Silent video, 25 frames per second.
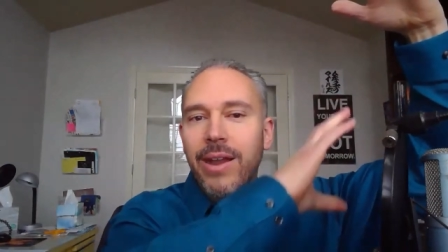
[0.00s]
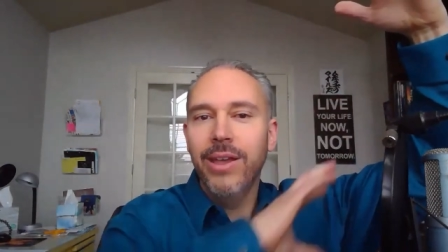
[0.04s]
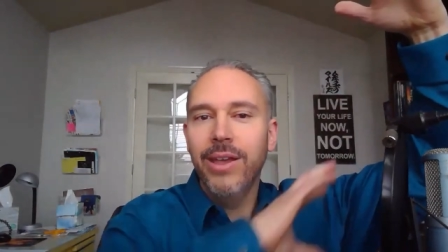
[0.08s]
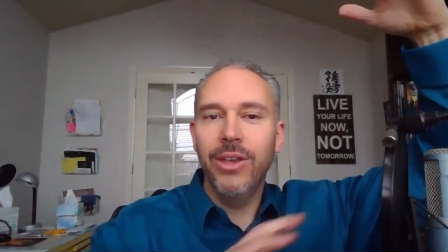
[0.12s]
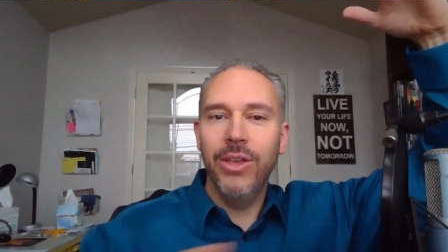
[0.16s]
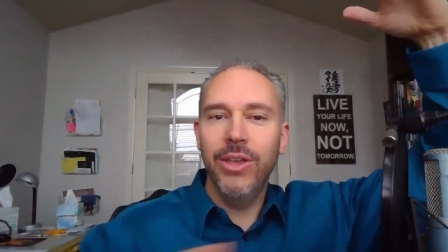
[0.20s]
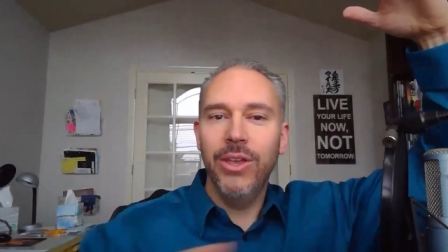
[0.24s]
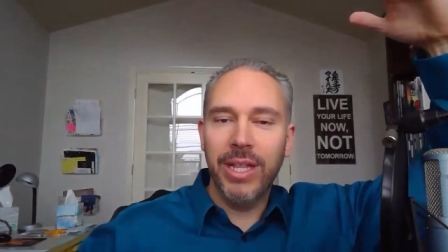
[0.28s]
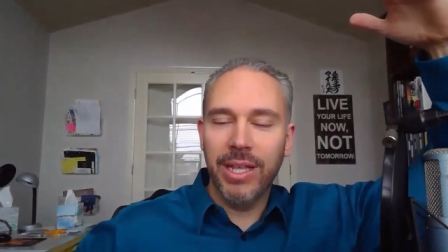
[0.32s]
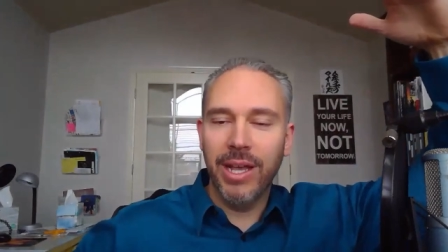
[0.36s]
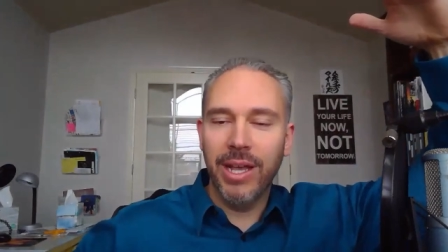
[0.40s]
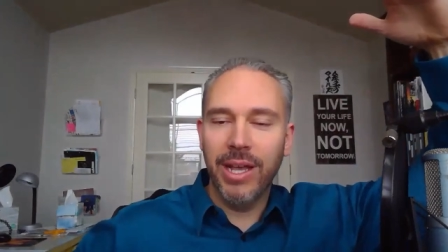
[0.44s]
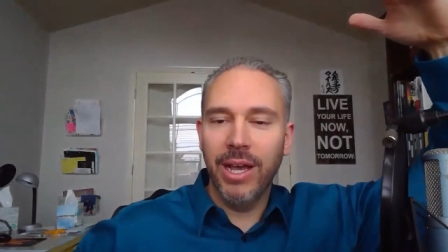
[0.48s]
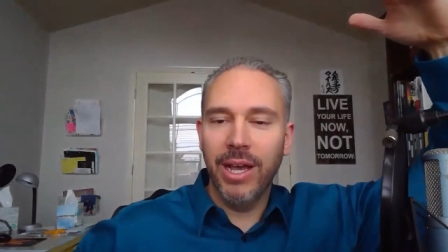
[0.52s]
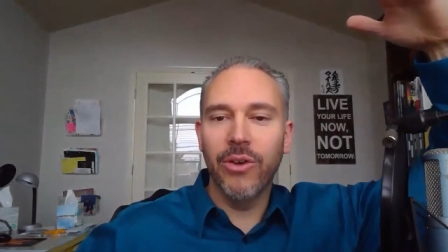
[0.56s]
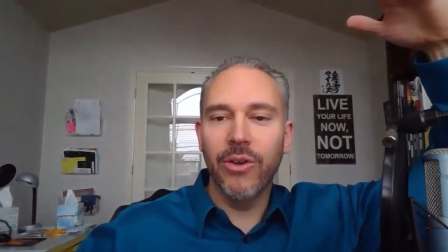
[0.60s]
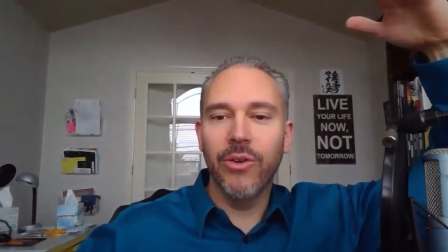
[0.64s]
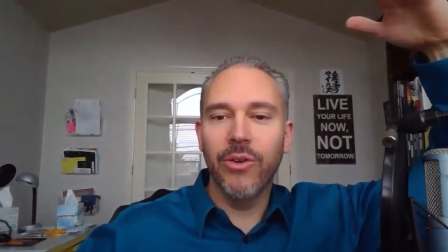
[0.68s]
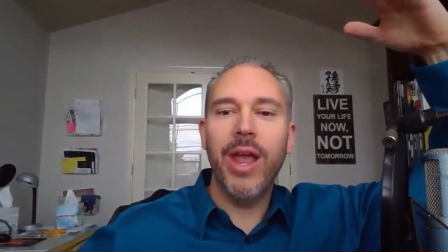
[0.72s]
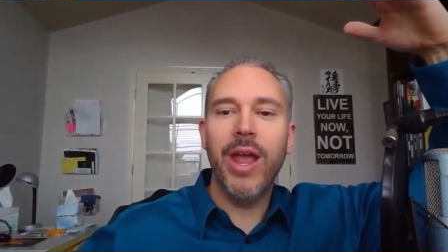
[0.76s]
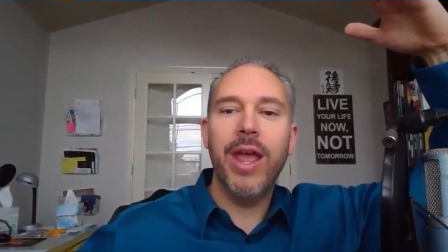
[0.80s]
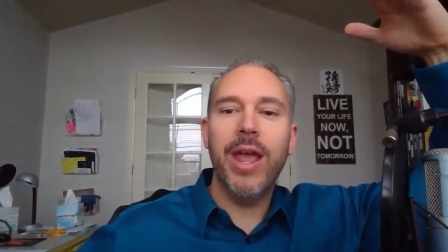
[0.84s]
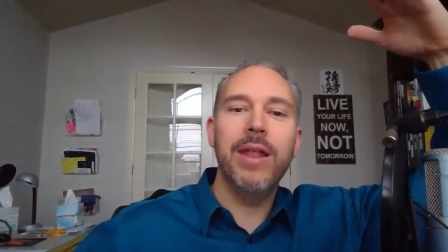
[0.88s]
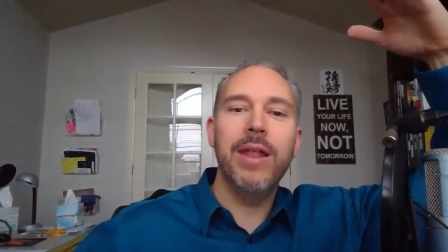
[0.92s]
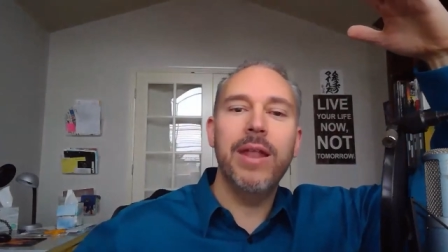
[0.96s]
You get the hundred
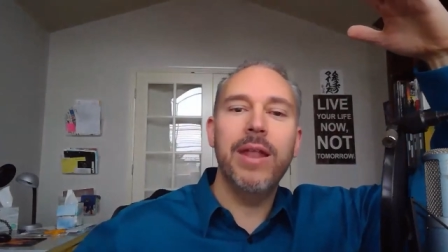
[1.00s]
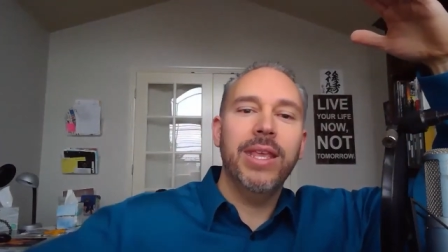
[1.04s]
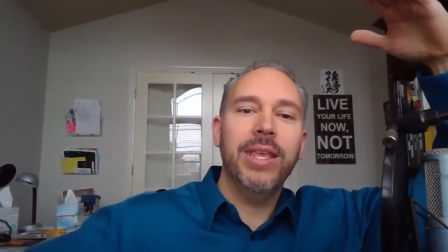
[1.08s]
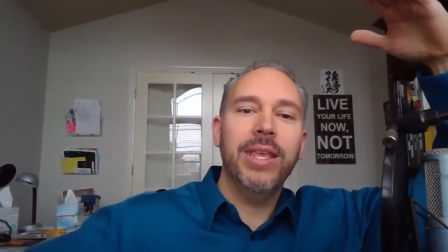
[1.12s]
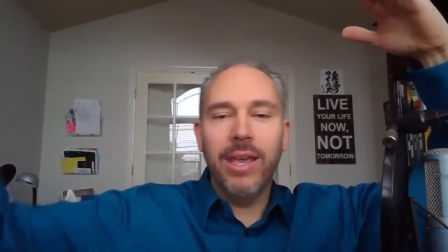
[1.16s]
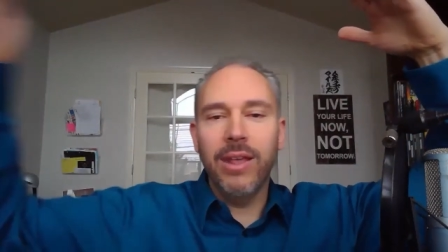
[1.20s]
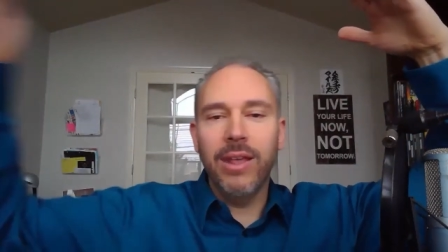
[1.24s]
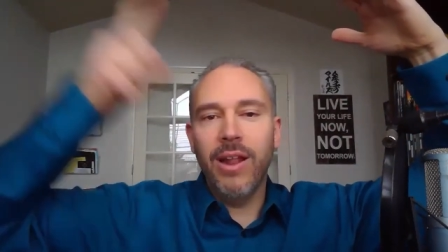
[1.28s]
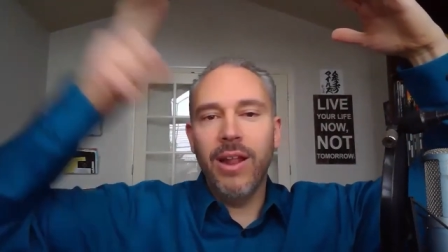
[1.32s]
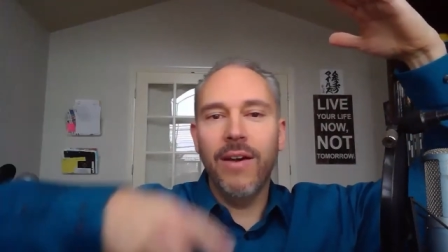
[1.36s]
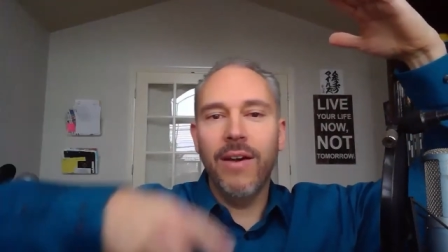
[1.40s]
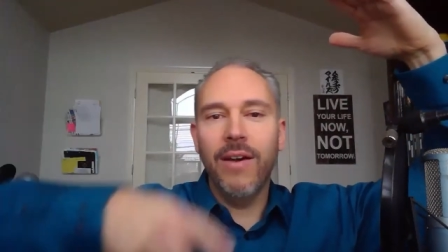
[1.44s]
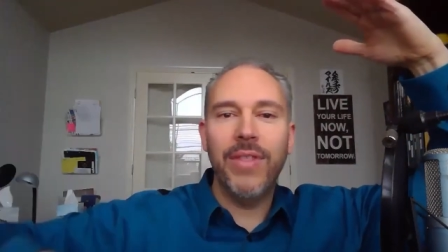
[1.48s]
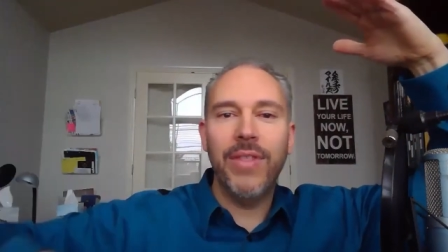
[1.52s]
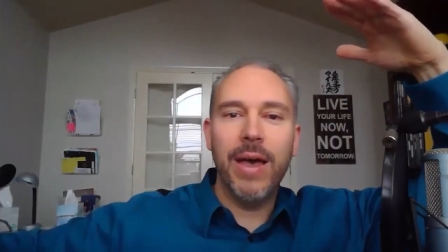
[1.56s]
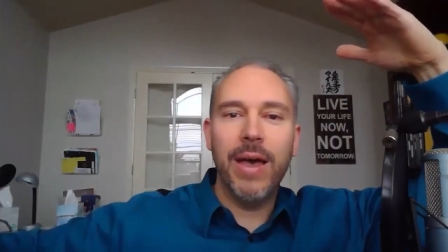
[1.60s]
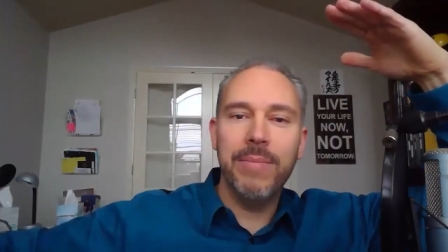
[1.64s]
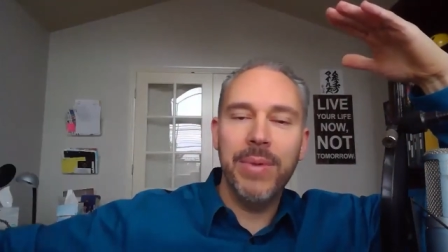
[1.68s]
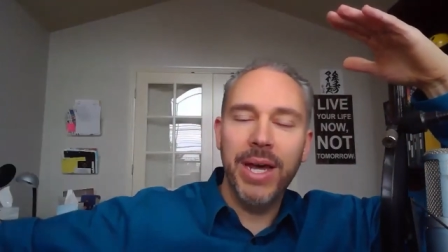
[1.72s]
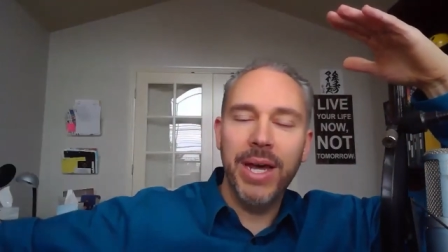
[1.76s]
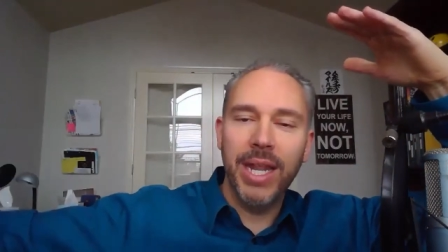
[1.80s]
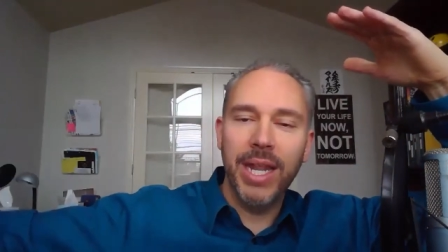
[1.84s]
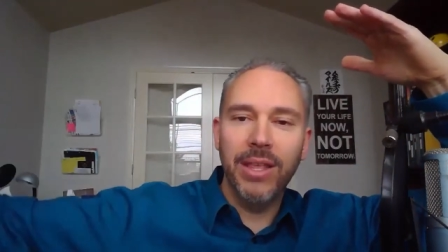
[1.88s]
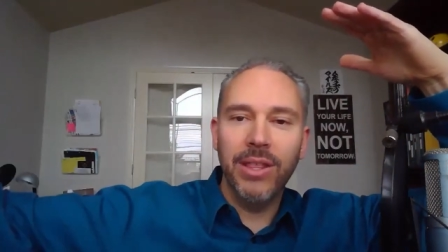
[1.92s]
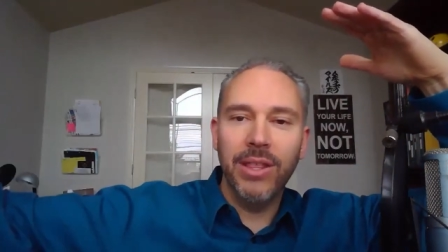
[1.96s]
grand kicking off that
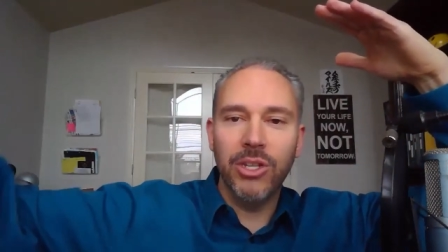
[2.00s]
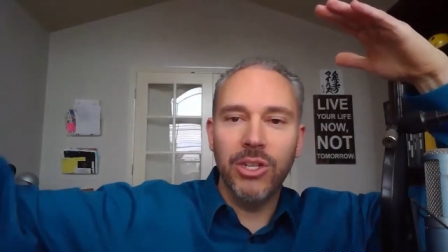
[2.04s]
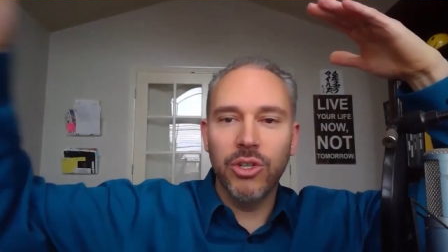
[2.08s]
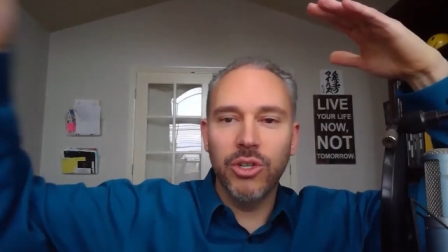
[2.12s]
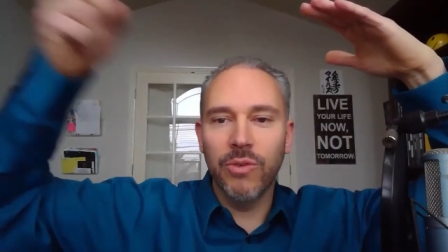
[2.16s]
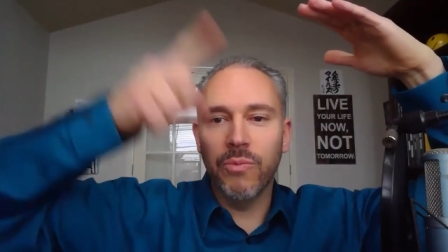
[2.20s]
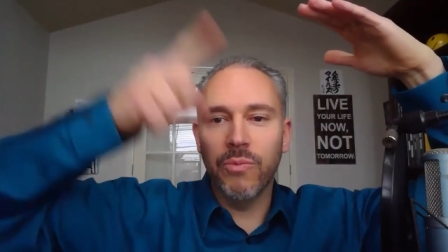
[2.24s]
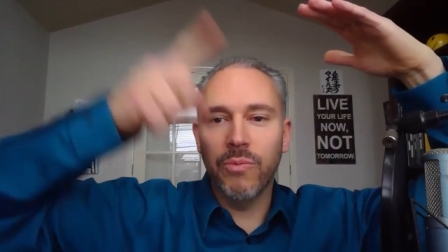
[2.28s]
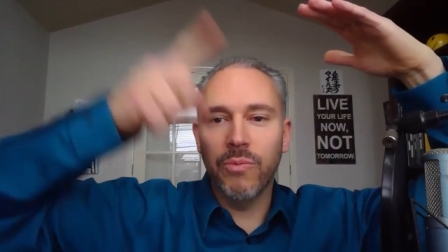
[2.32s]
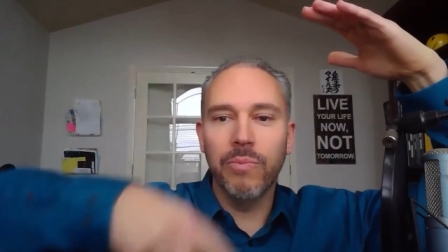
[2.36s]
money that you're